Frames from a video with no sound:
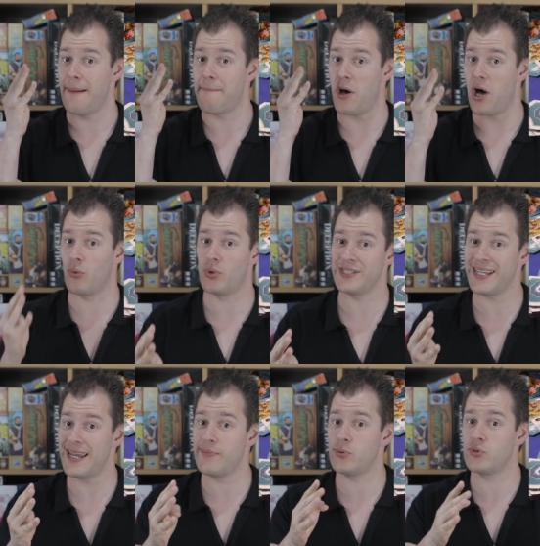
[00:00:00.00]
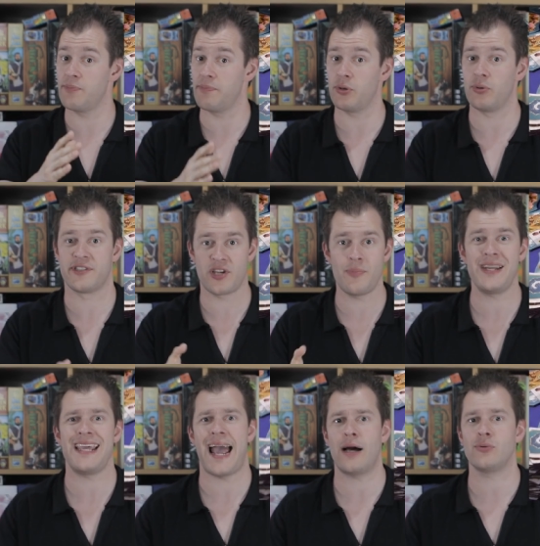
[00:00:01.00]
but I was able to build so
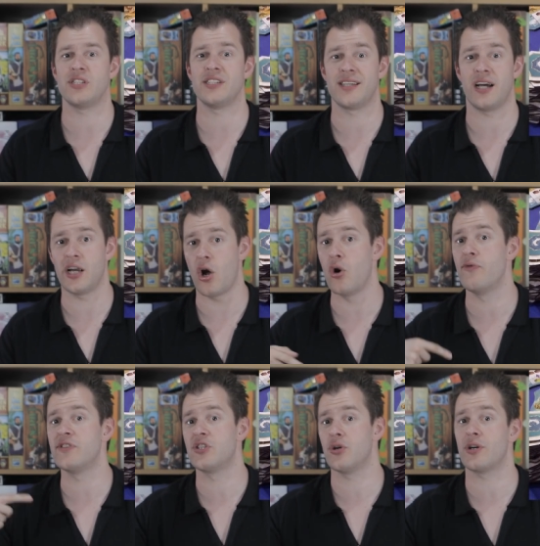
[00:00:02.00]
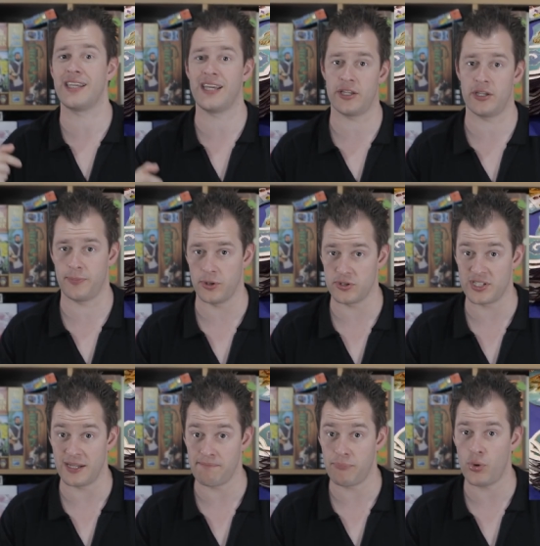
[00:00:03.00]
many houses that I overtook the other
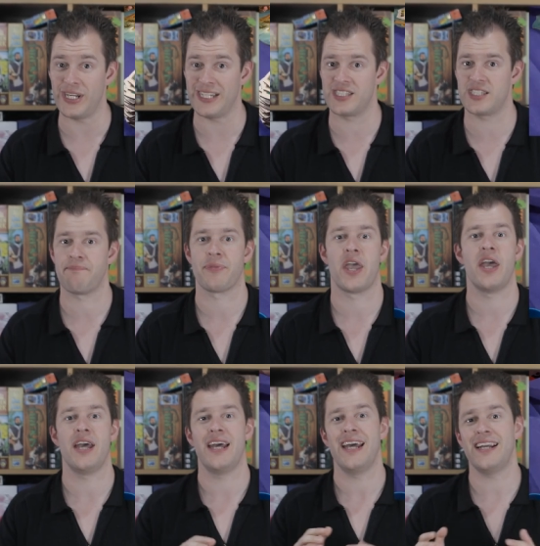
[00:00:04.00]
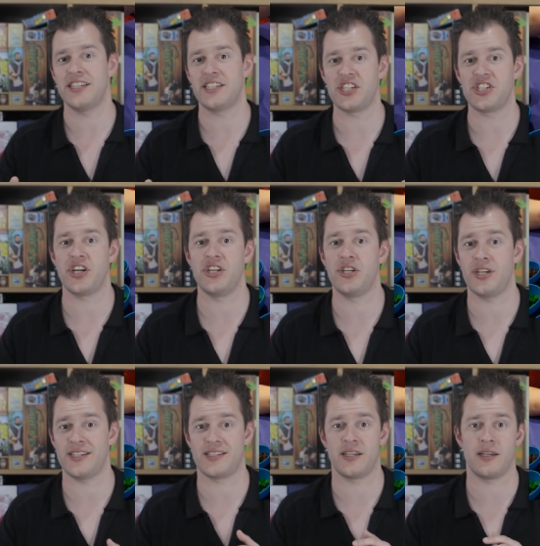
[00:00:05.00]
person in points. In addition,
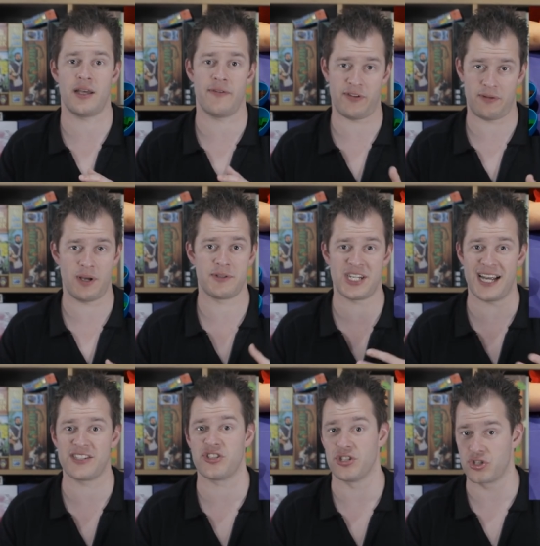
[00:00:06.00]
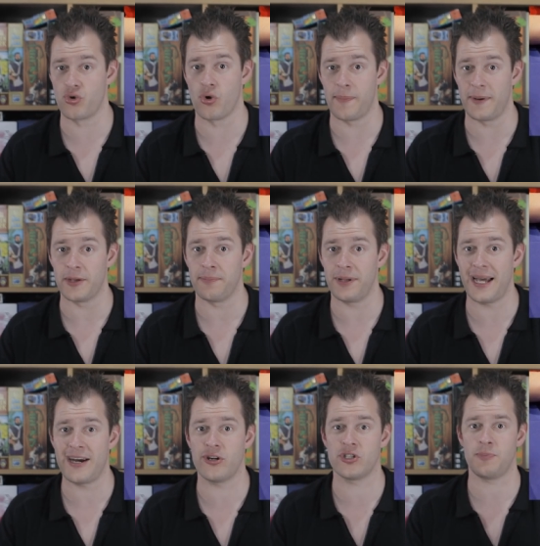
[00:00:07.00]
there's a chance to screw up other
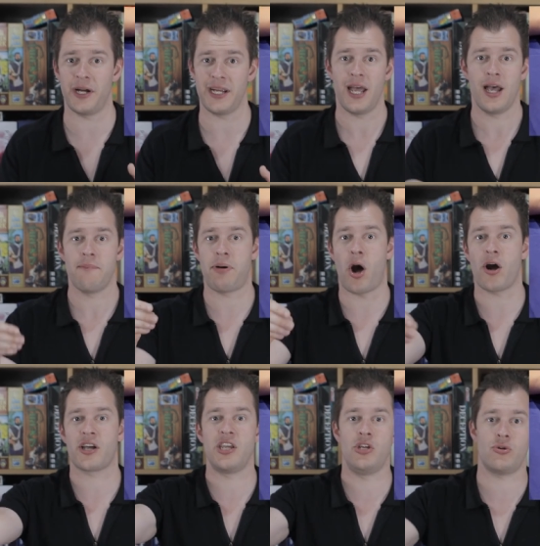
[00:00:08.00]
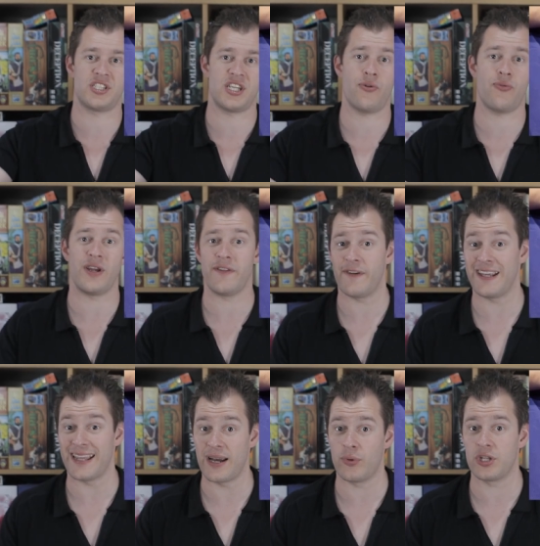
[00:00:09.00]
players by parking yourself where you think
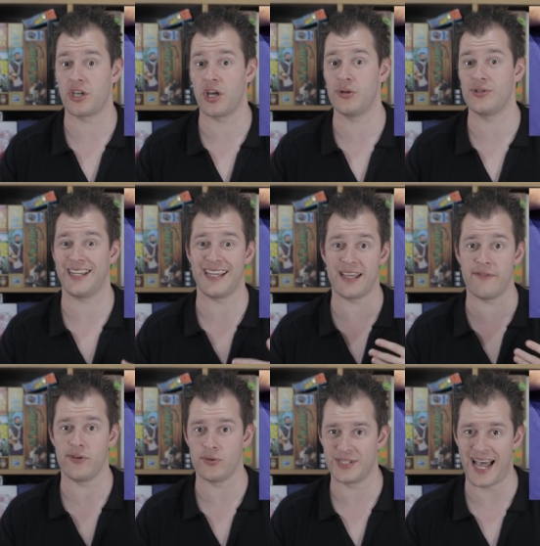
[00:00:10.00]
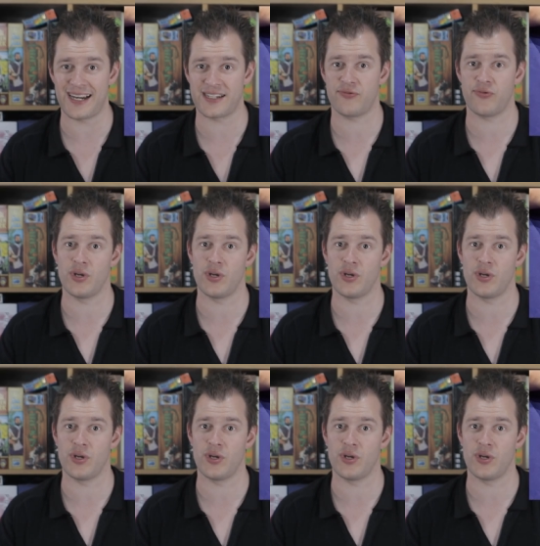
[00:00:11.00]
they want to go, so they give you tax